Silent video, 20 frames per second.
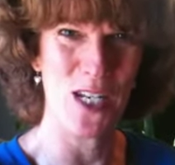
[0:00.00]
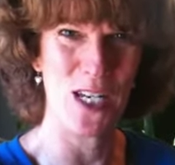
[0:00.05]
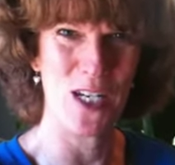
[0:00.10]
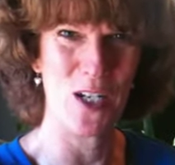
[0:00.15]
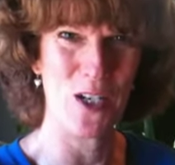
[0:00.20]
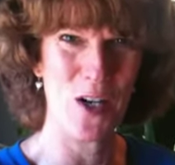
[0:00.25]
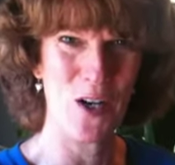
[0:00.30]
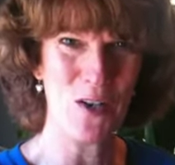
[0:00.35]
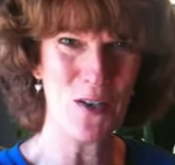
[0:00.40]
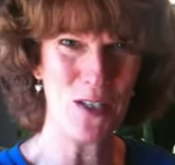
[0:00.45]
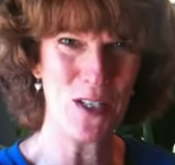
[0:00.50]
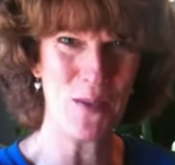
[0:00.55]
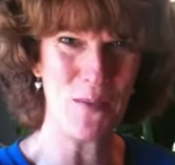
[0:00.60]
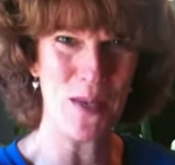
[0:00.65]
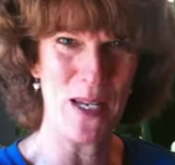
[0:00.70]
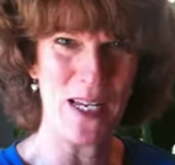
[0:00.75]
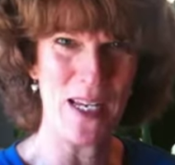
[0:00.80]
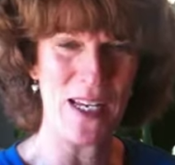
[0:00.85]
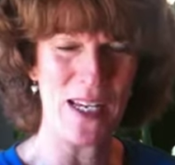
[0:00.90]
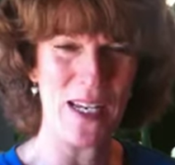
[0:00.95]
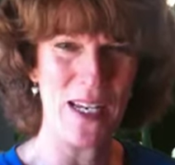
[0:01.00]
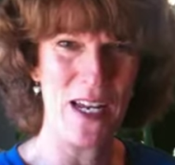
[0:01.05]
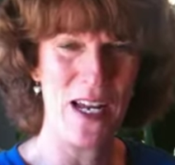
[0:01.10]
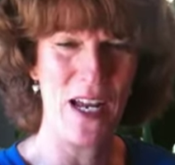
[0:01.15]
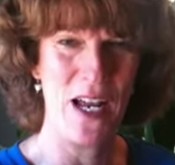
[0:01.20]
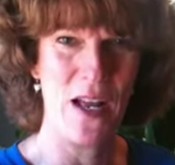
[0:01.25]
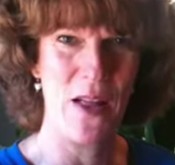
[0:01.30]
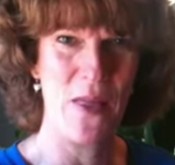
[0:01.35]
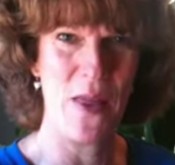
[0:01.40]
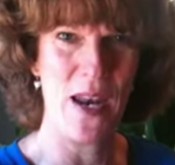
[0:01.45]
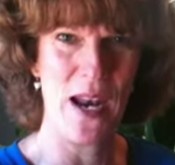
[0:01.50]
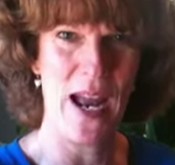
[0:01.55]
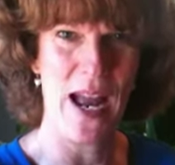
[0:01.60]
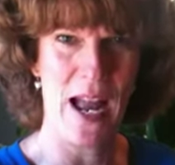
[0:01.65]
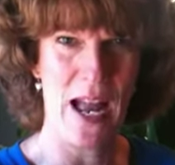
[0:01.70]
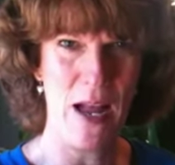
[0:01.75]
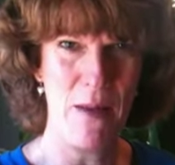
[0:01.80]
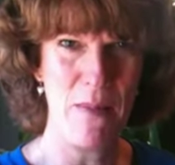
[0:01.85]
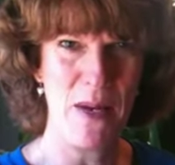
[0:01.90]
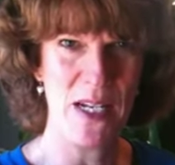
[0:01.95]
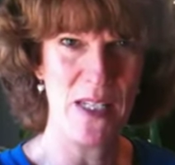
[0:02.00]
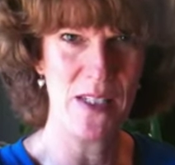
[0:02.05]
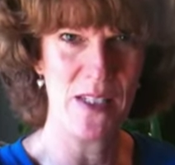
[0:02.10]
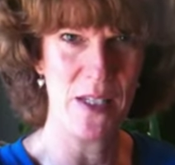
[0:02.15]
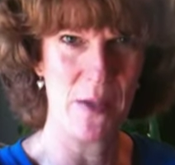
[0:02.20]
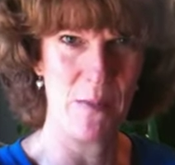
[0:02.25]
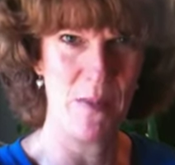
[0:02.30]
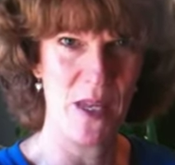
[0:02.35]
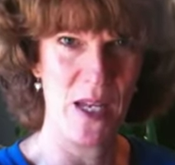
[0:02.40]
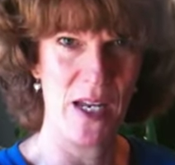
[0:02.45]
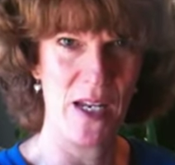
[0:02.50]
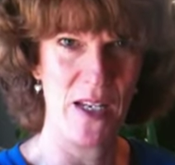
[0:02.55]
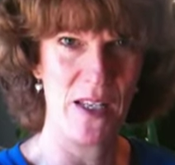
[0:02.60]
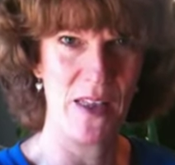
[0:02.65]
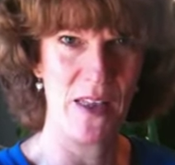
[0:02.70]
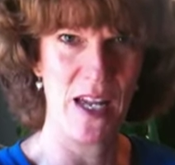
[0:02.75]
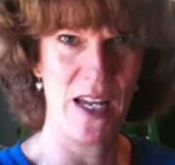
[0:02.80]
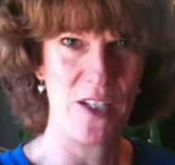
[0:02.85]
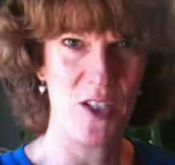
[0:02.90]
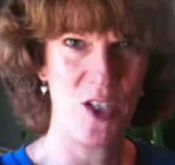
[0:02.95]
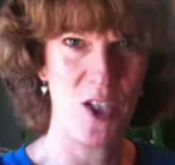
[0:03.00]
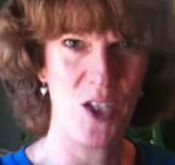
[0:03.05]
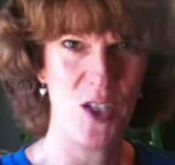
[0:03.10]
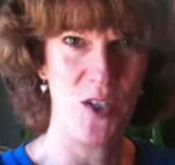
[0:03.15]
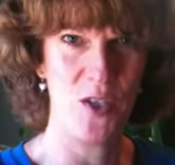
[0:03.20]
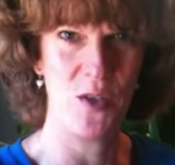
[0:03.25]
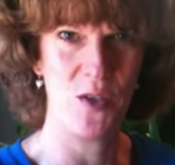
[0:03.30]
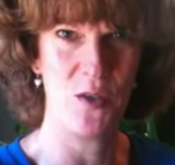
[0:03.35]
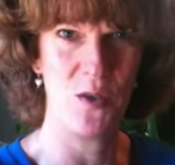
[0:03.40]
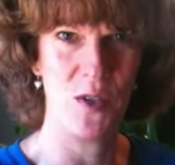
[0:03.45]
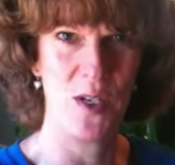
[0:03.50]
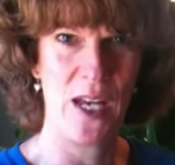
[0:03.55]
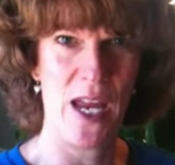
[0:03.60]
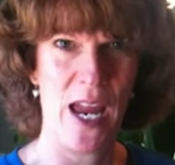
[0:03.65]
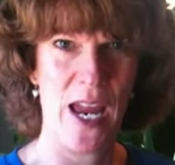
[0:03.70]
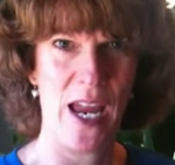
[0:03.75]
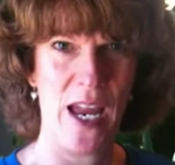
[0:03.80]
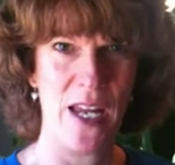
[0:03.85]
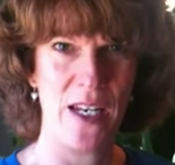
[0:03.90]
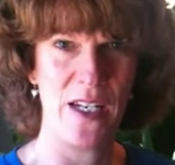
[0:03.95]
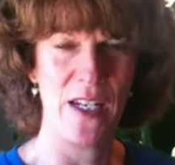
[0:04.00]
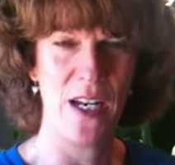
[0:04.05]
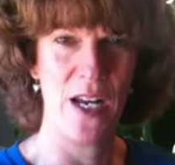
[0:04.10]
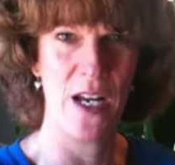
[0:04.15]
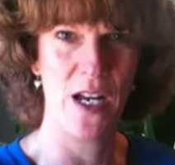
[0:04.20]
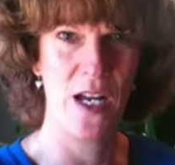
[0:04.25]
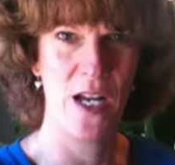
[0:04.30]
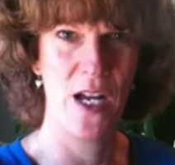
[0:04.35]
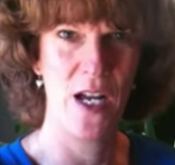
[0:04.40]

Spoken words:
It occurred to me that a habit is something that you can